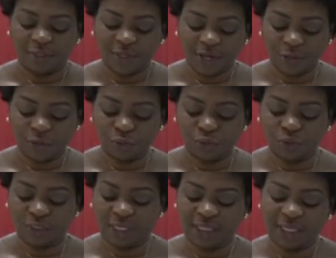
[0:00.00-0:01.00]
Thank you,
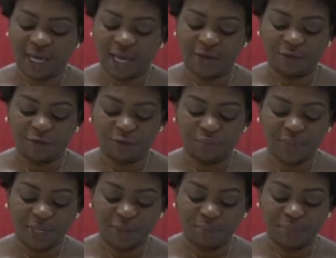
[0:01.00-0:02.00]
Dr. Tai, for
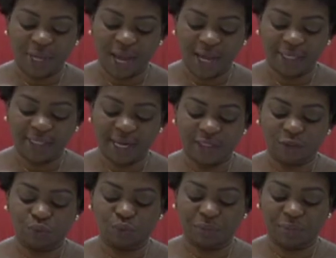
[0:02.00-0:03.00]
being behind
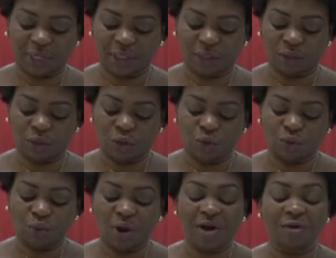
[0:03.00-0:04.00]
us women.
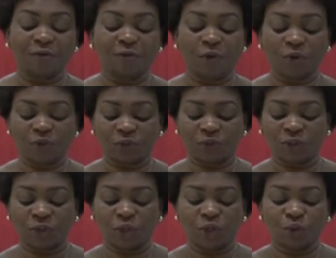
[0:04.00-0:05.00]
You are a
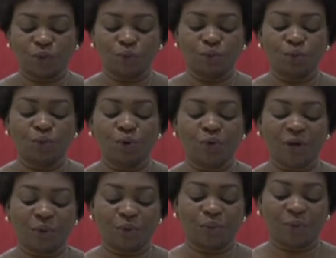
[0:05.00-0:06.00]
force to
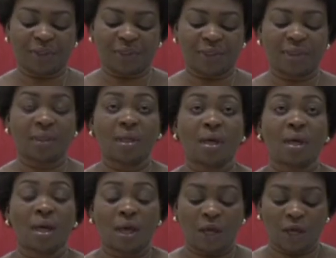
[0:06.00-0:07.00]
reckon with.
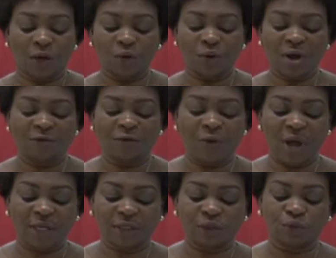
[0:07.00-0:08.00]
In order for
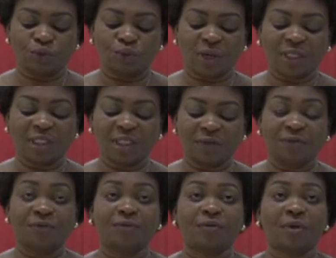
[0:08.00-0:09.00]
us to achieve
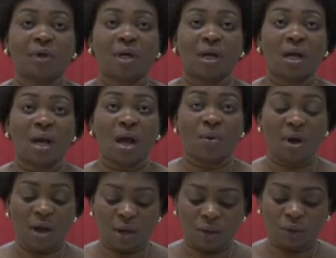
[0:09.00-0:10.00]

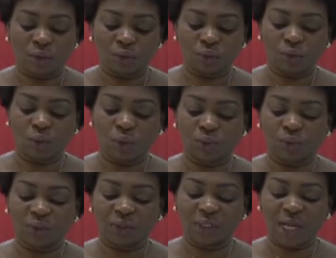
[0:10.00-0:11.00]
our
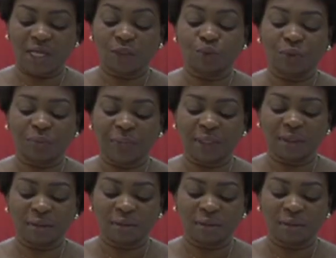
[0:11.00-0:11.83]
goals as women.